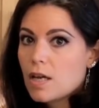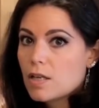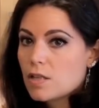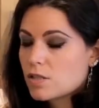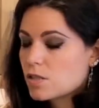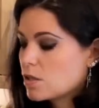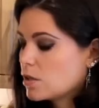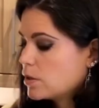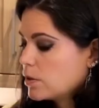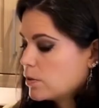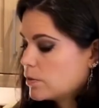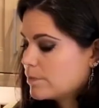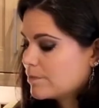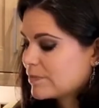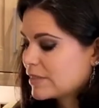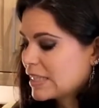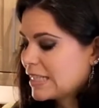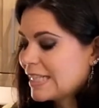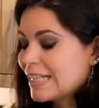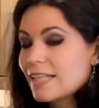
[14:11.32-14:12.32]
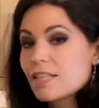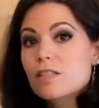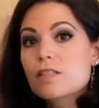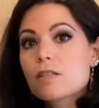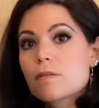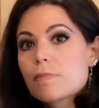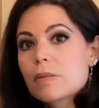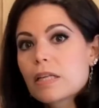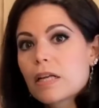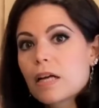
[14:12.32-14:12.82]
So it
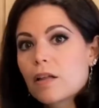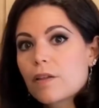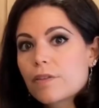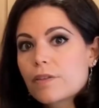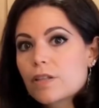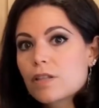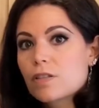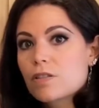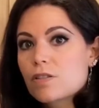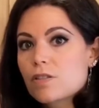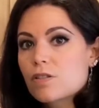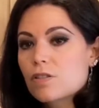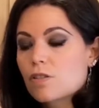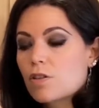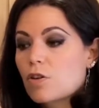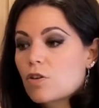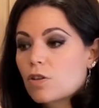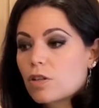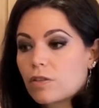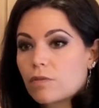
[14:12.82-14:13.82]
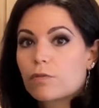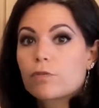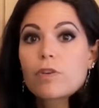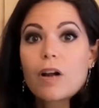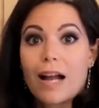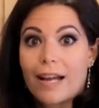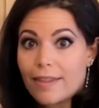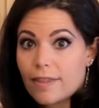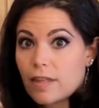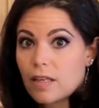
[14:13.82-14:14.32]
is a bit healthier to cook and
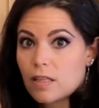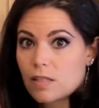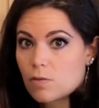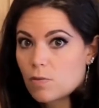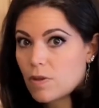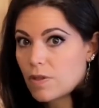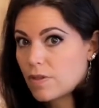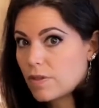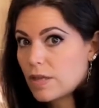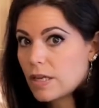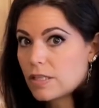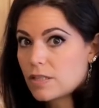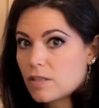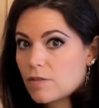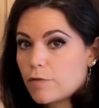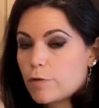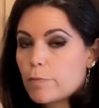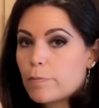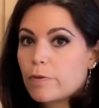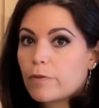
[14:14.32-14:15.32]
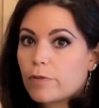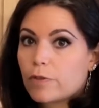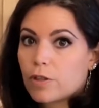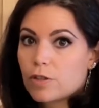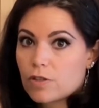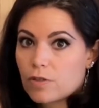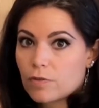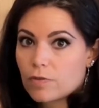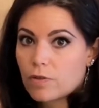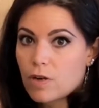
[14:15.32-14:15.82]
fry things with this if you prefer
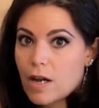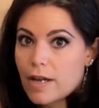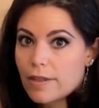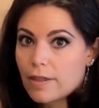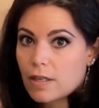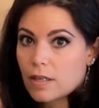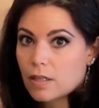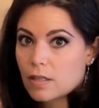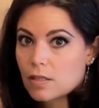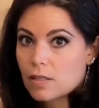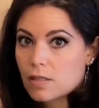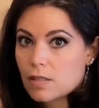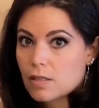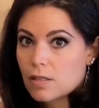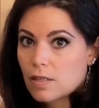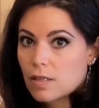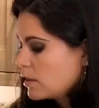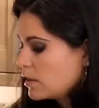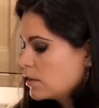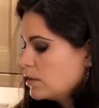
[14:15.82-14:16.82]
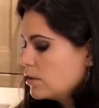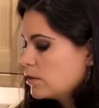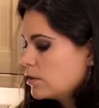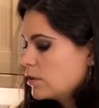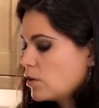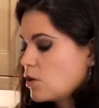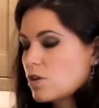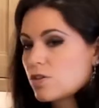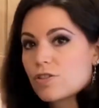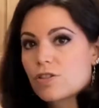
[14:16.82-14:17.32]
to fry things. You
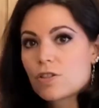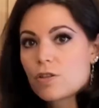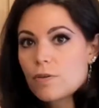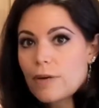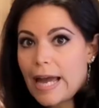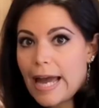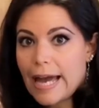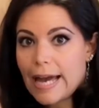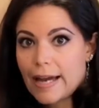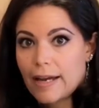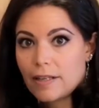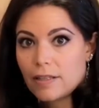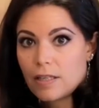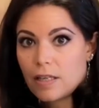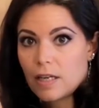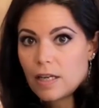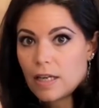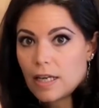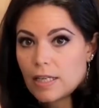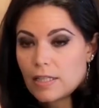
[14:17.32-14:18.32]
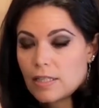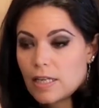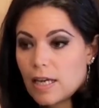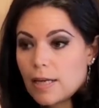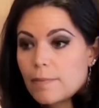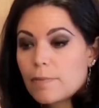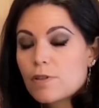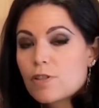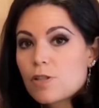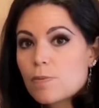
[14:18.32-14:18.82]
can also add a
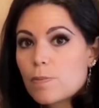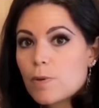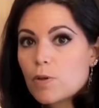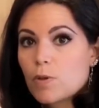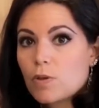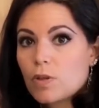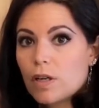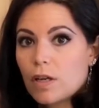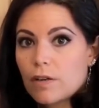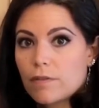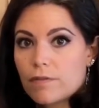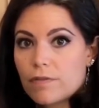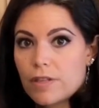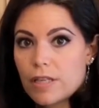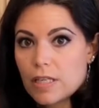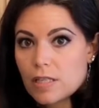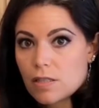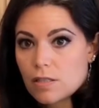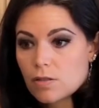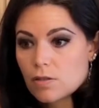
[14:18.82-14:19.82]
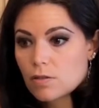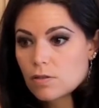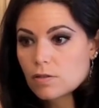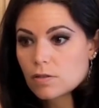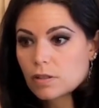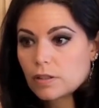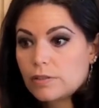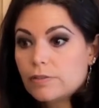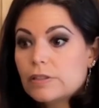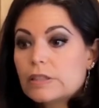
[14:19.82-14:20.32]
tablespoon of this,
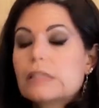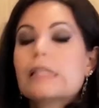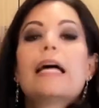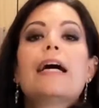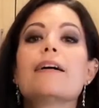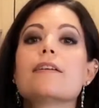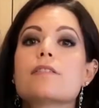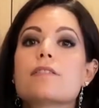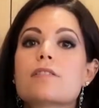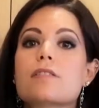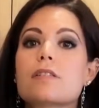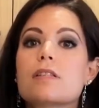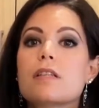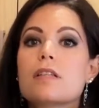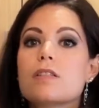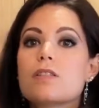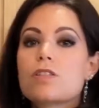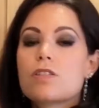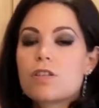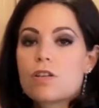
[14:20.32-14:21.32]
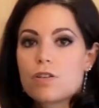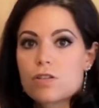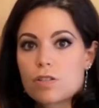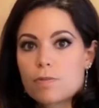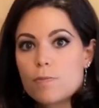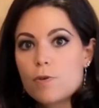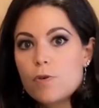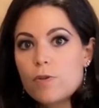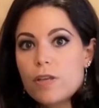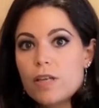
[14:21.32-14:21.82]
or even less, into your
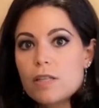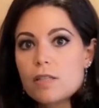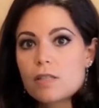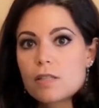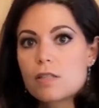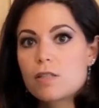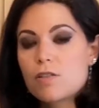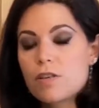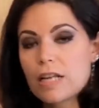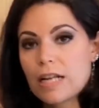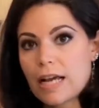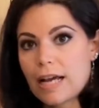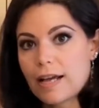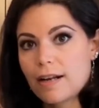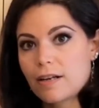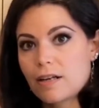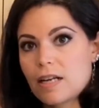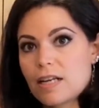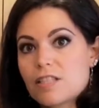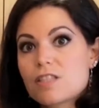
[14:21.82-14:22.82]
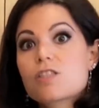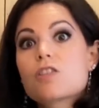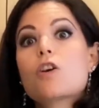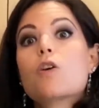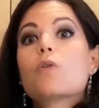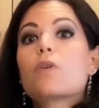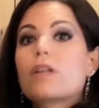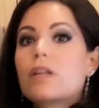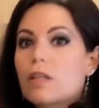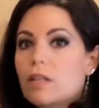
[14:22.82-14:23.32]
smoothies, and you can add a nice
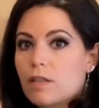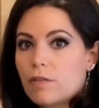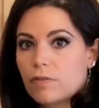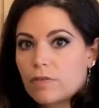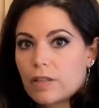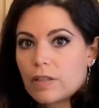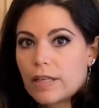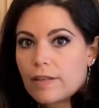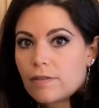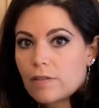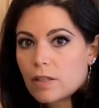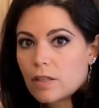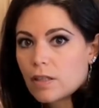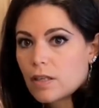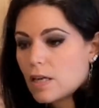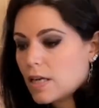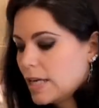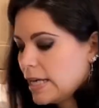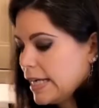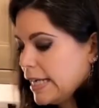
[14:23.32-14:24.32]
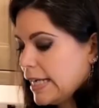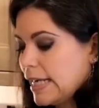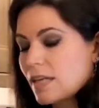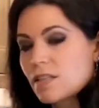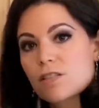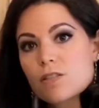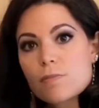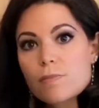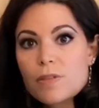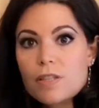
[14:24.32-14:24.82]
coconutty flavor. It
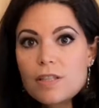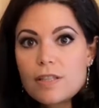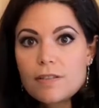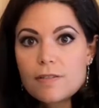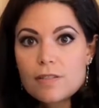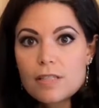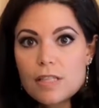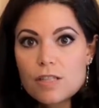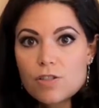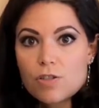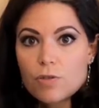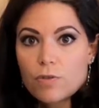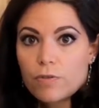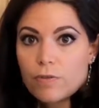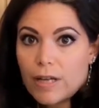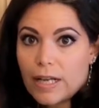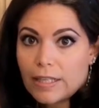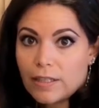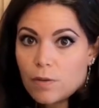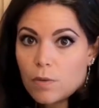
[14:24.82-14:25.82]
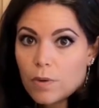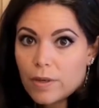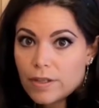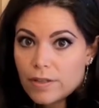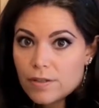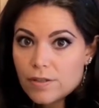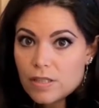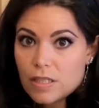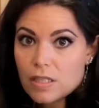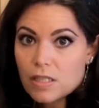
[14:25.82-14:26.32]
has some of the essential fatty
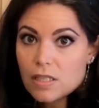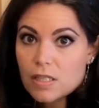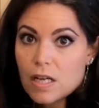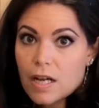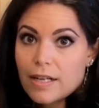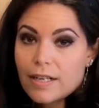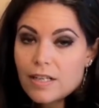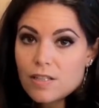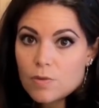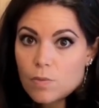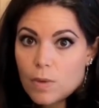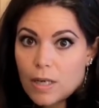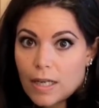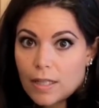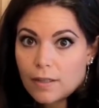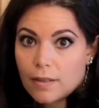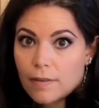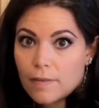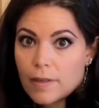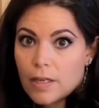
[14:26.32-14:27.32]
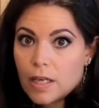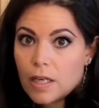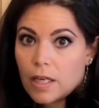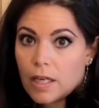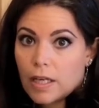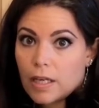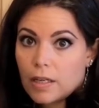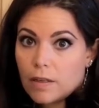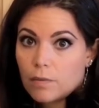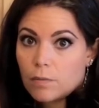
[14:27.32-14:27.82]
oils inside as well.
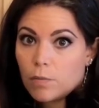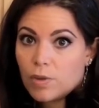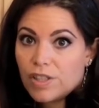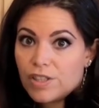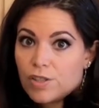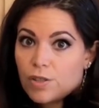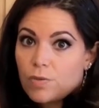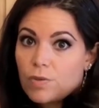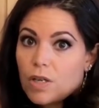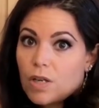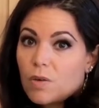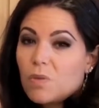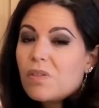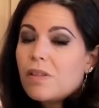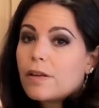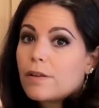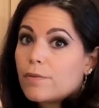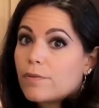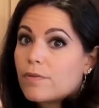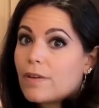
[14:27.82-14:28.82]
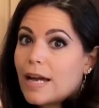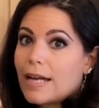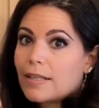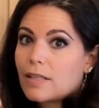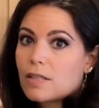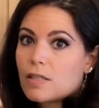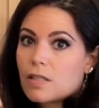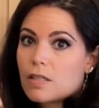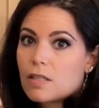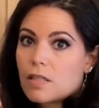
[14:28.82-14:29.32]
And we do know that
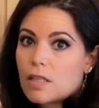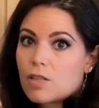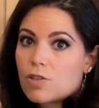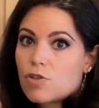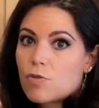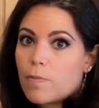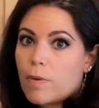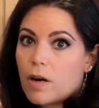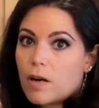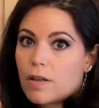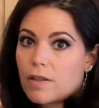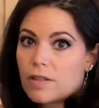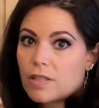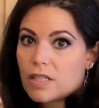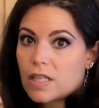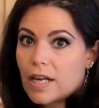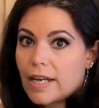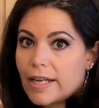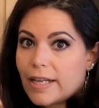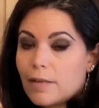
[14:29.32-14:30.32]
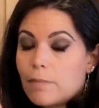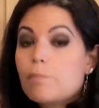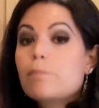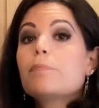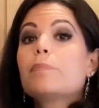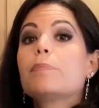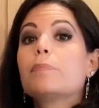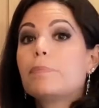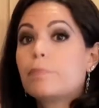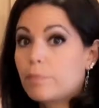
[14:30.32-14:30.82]
fat is an essential part of the diet,
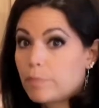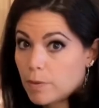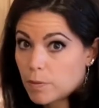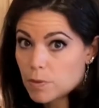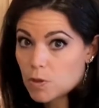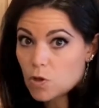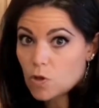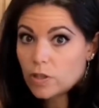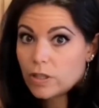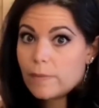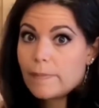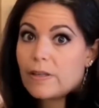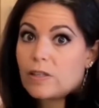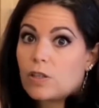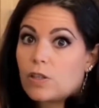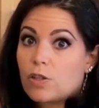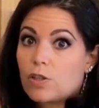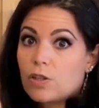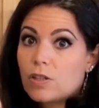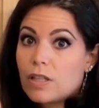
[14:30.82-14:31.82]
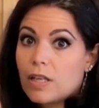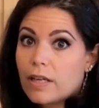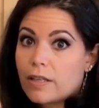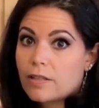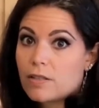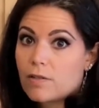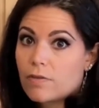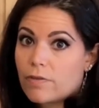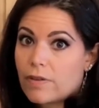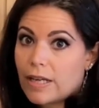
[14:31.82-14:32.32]
but we're talking about the good
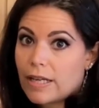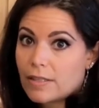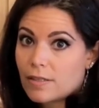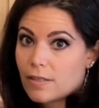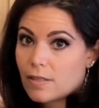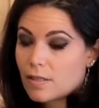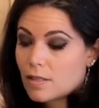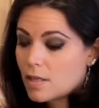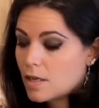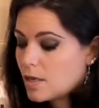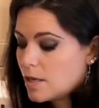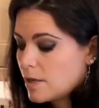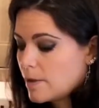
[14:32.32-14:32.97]
kinds of fats.